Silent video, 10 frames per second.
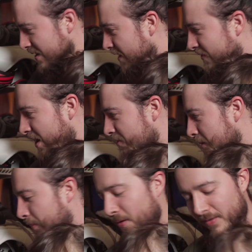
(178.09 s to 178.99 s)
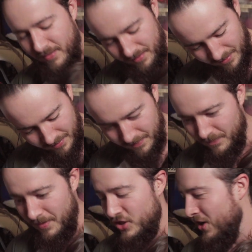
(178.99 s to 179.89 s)
not a fan of peppers.
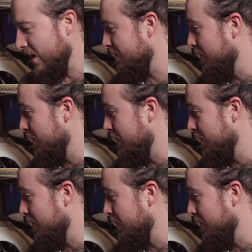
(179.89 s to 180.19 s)
But she likes